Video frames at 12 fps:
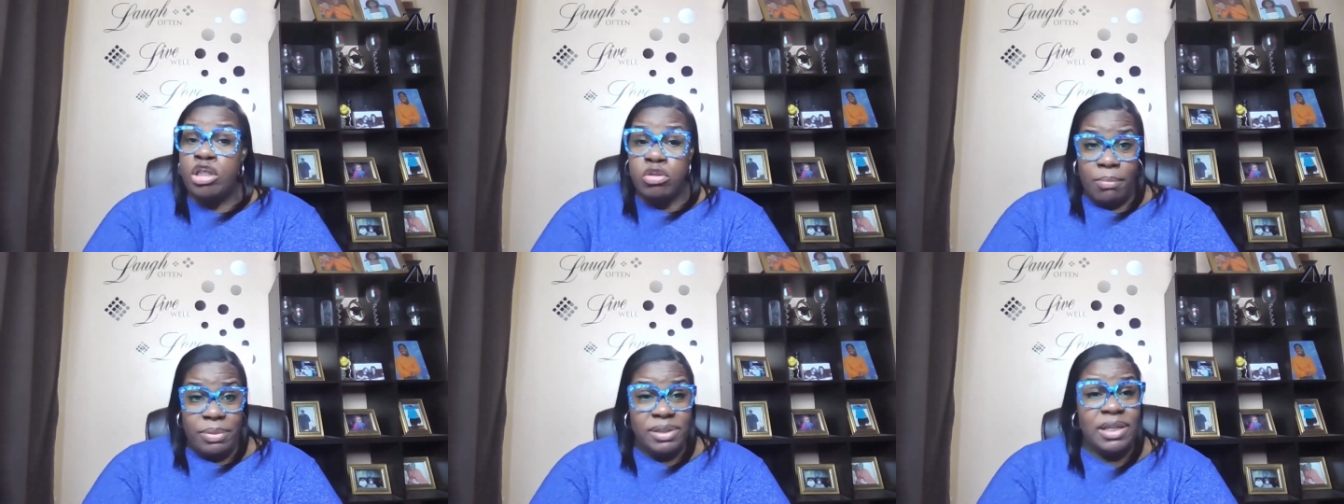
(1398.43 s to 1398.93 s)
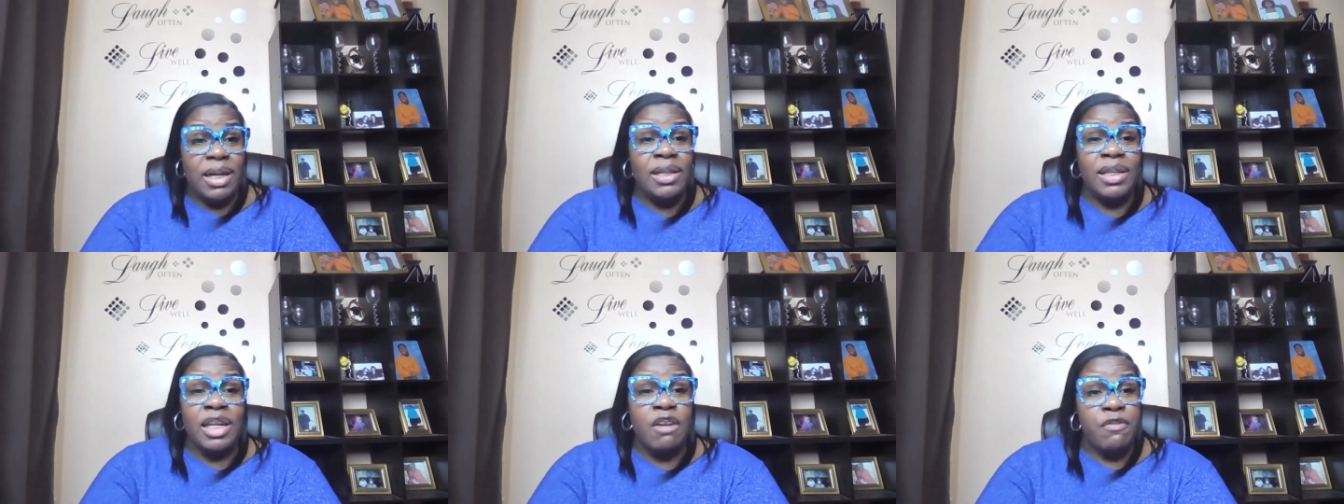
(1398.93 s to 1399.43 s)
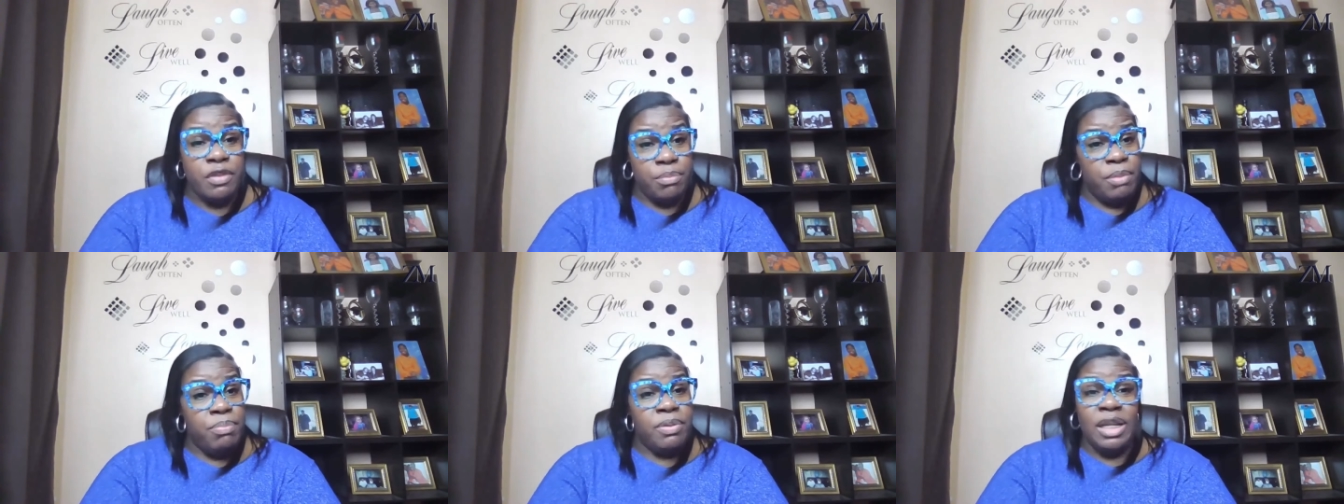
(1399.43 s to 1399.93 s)
so i'm gonna say it again for the
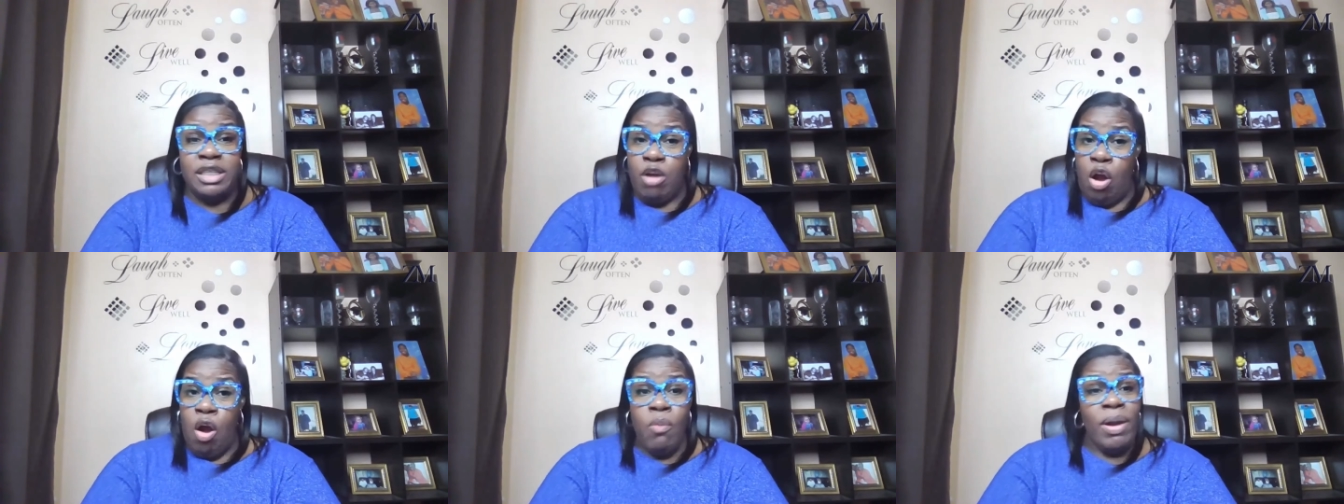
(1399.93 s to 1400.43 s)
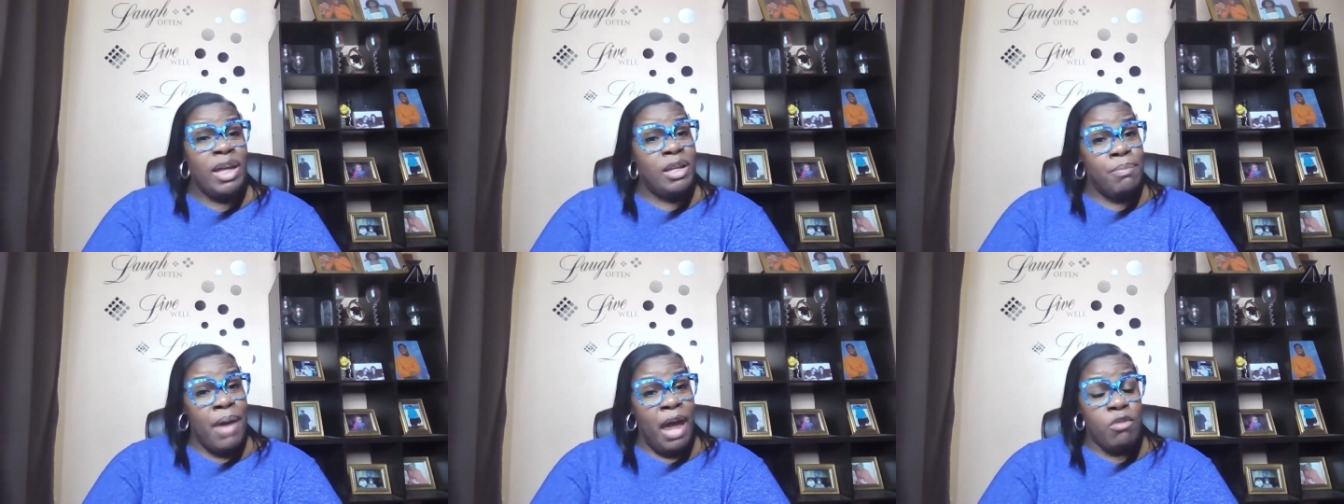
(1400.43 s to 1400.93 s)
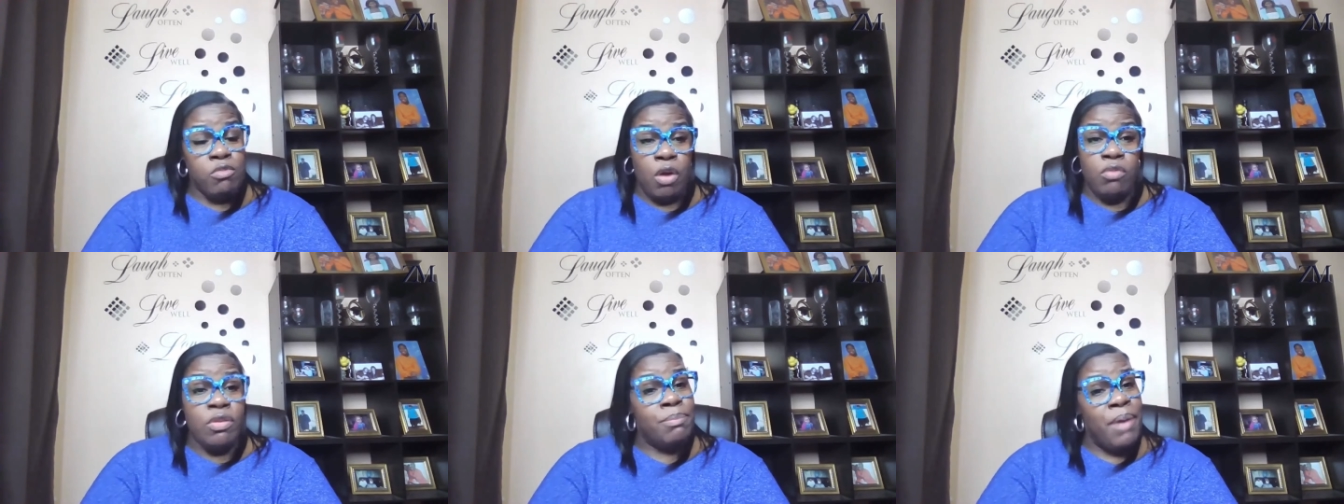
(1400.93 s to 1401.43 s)
people that's always in the back
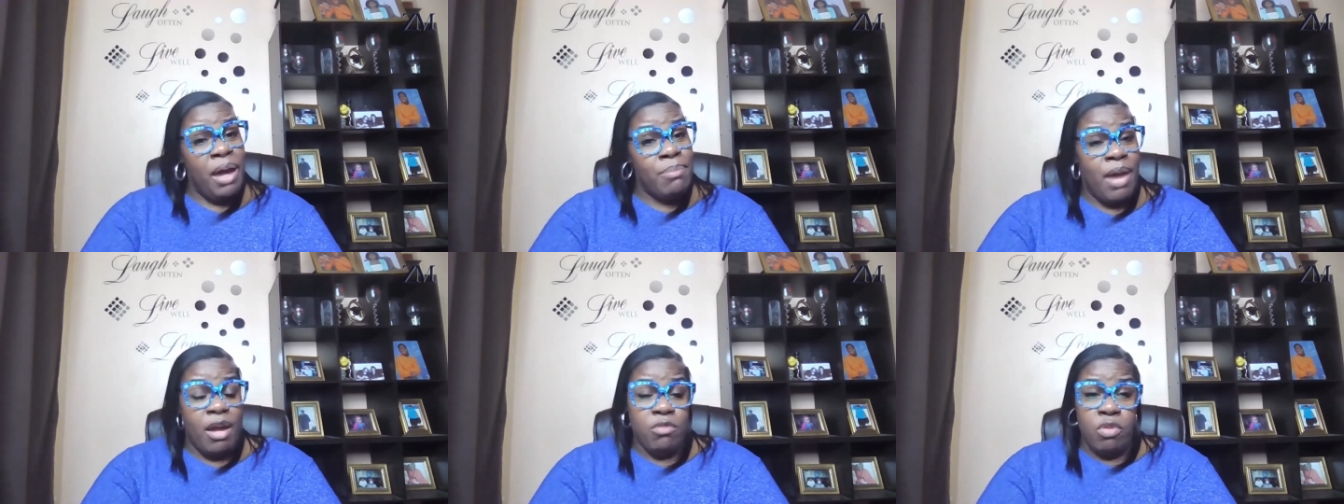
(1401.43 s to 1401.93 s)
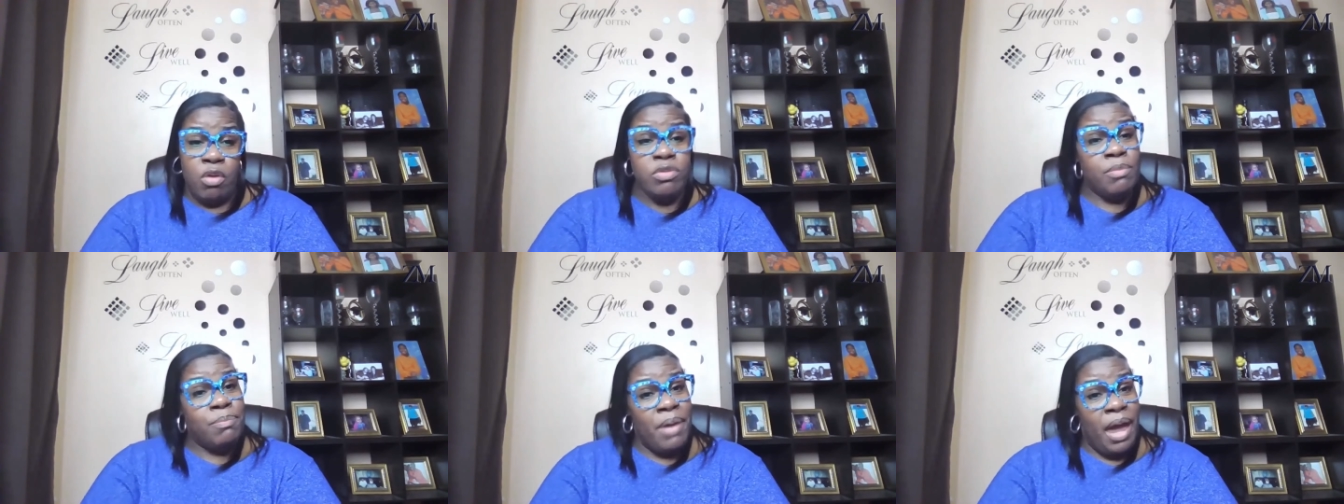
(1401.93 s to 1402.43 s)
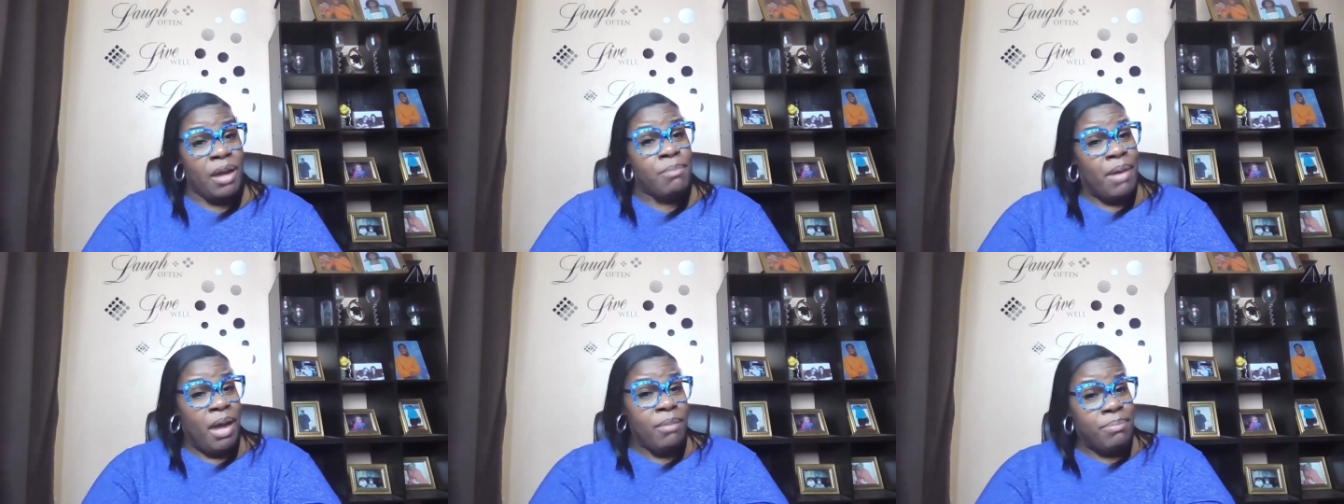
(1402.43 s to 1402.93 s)
row the back back row the back
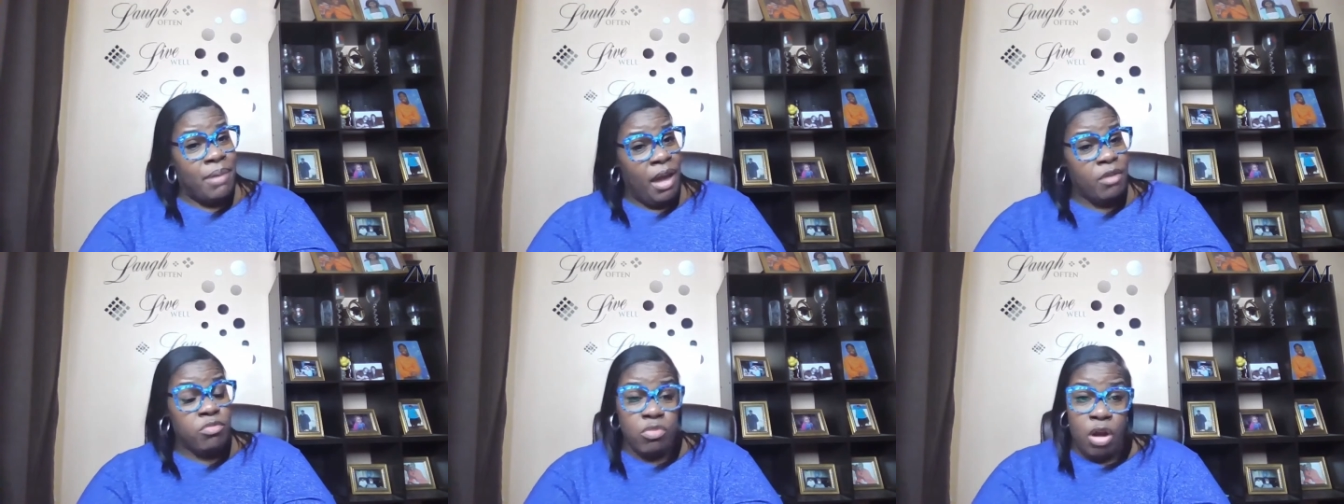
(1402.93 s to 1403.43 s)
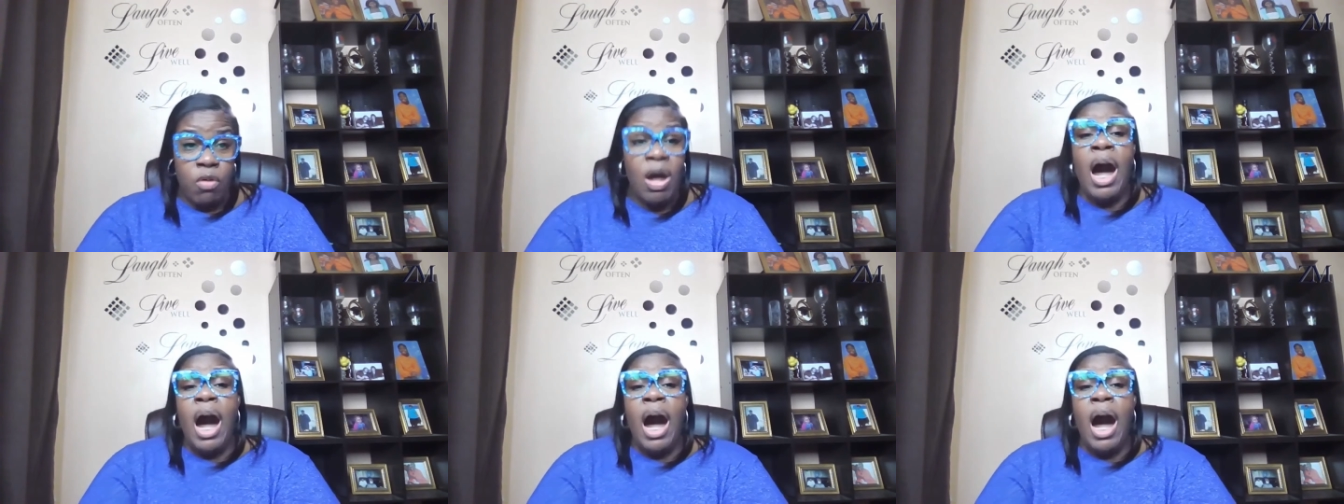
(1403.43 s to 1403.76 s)
back back row